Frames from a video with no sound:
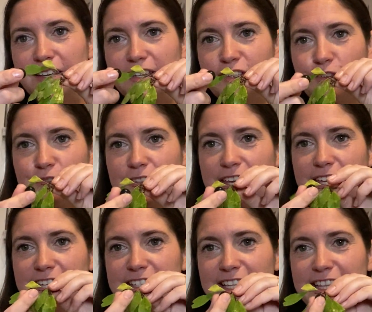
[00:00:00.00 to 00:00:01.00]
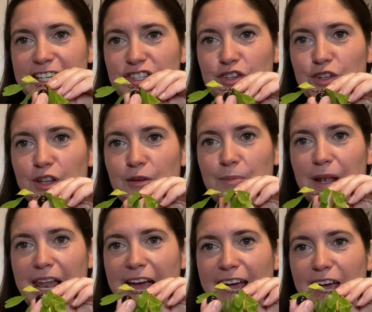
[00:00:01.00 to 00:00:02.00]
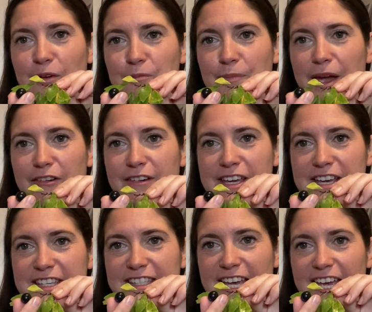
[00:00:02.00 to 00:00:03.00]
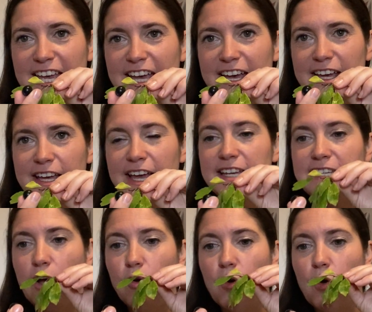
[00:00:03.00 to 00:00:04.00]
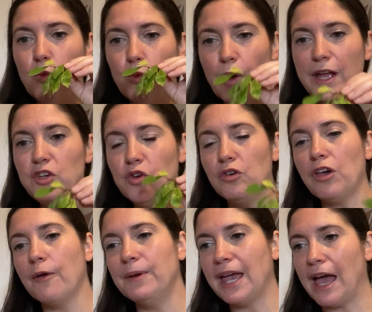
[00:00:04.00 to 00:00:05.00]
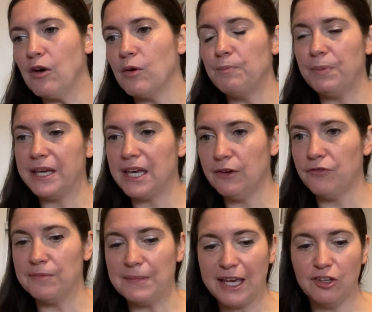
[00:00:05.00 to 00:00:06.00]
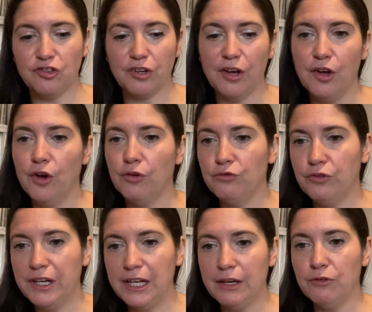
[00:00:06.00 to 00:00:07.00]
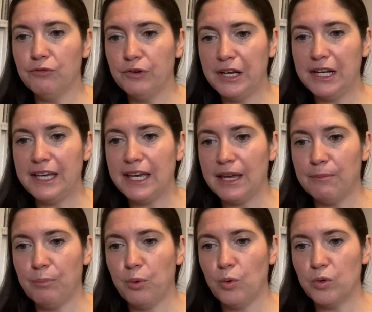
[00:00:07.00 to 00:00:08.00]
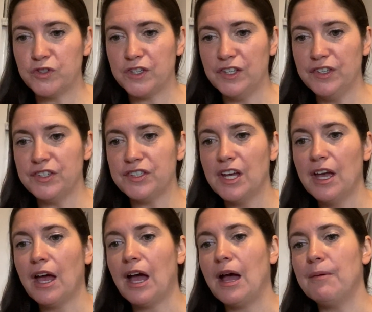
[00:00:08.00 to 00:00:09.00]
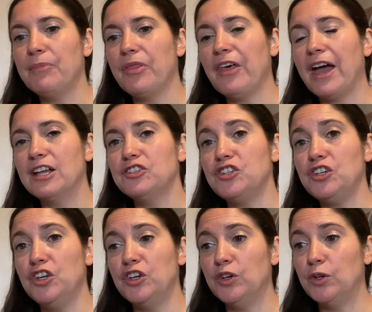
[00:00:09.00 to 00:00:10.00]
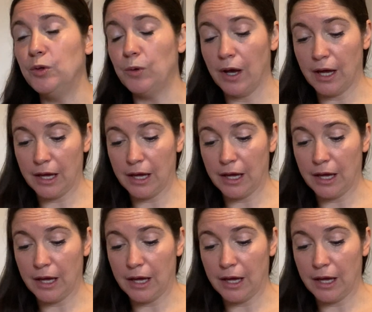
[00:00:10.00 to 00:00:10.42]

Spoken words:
So these little black berries here. Now, when you're going out and picking from nature, really, really important that you